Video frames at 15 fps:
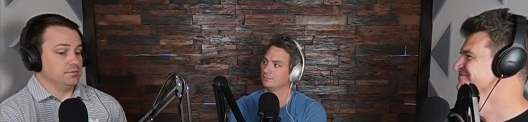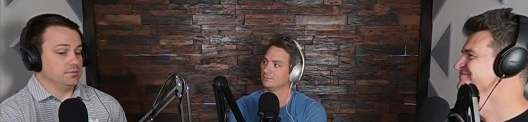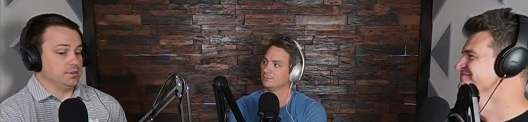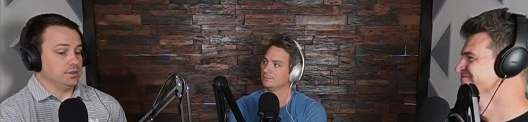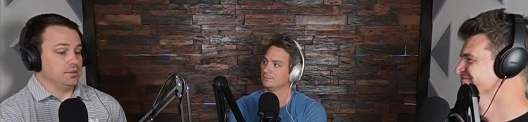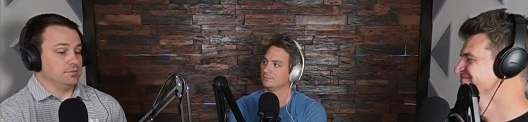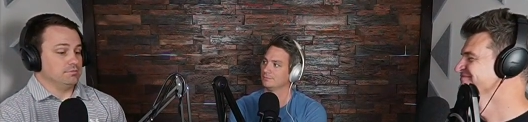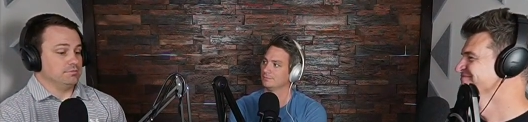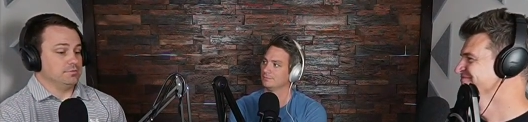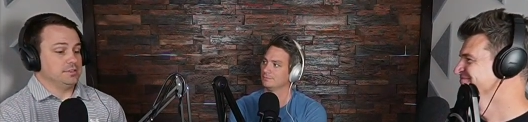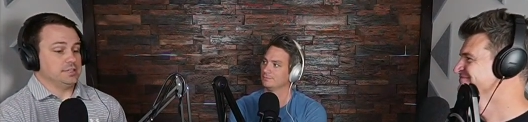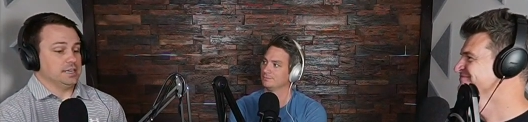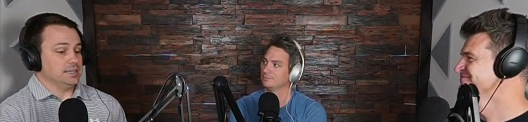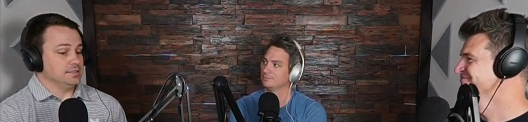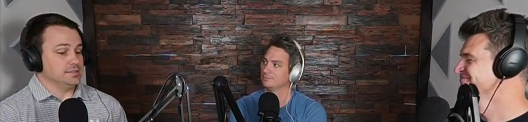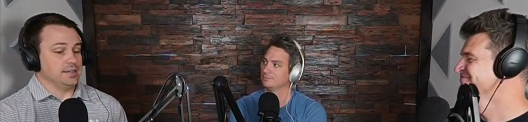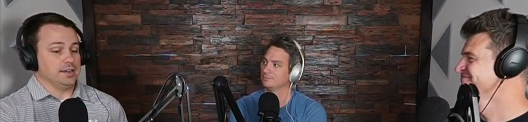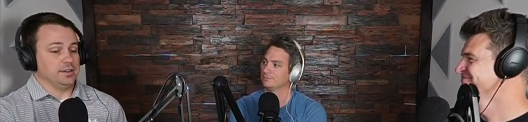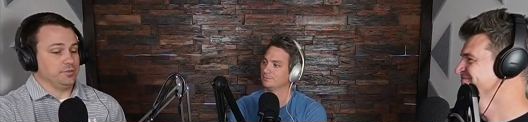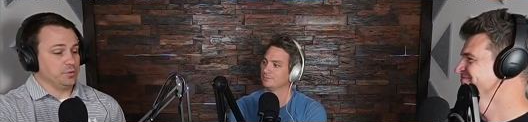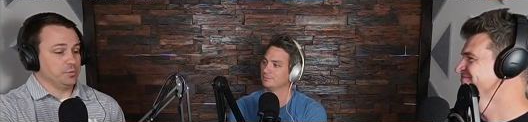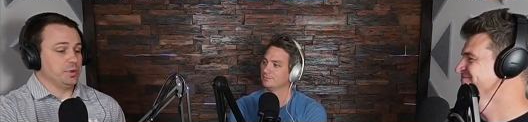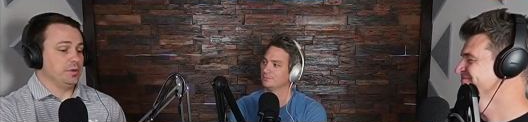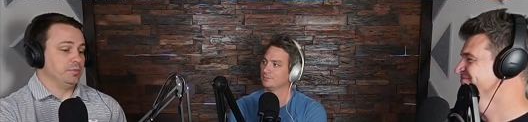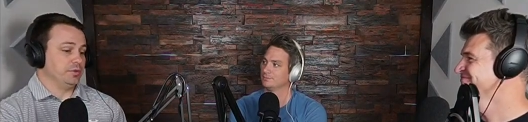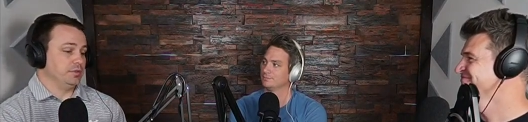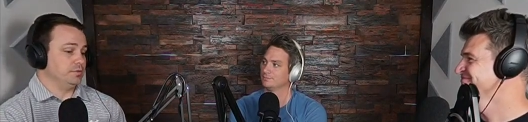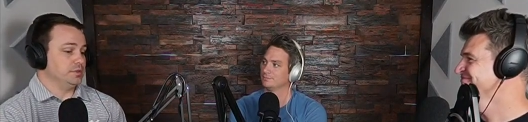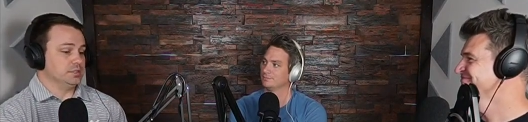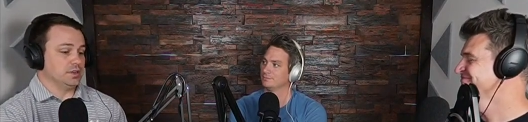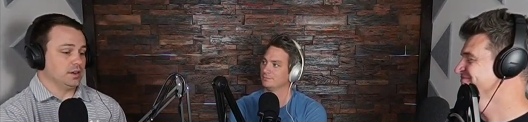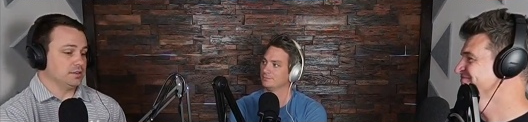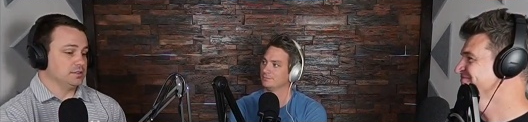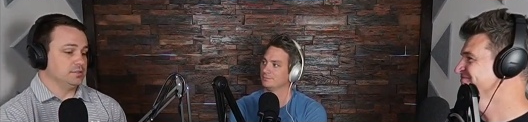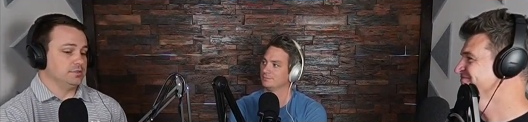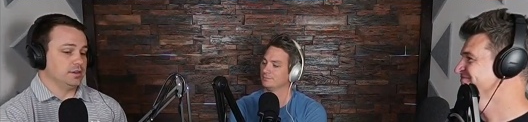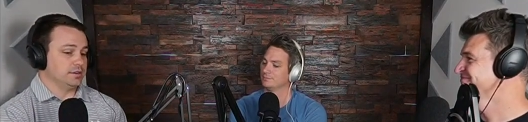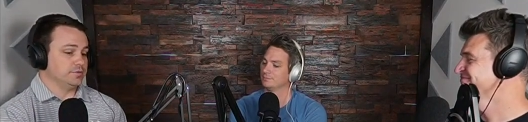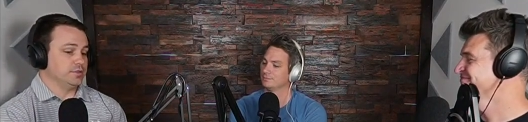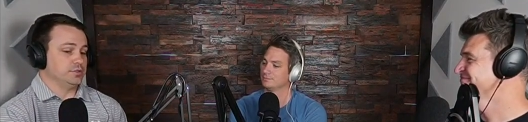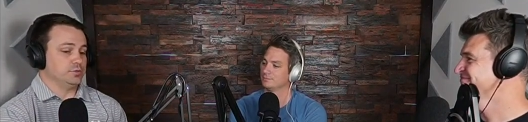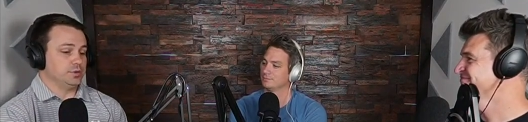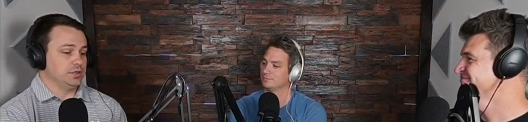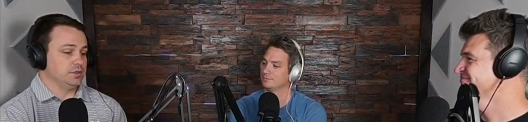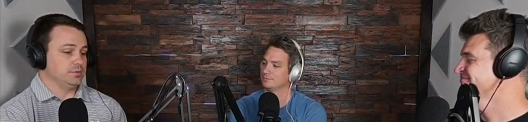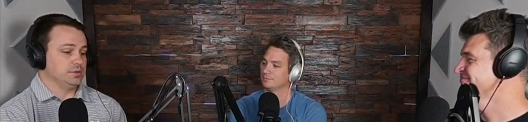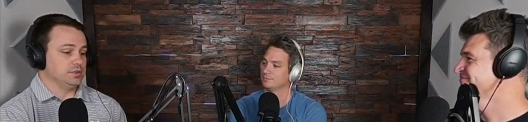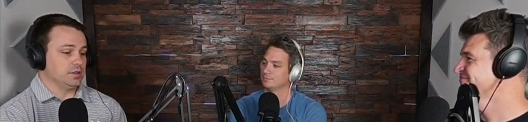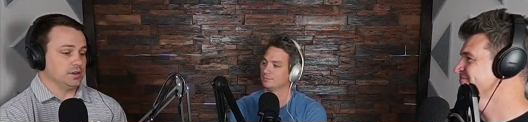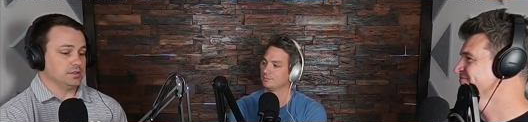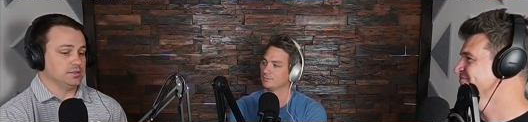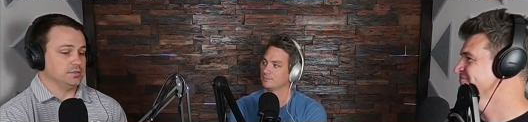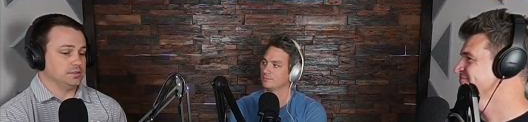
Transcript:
Speaker 1: You know, 10, 10 of the people that we talked to out of the 20 that we talked to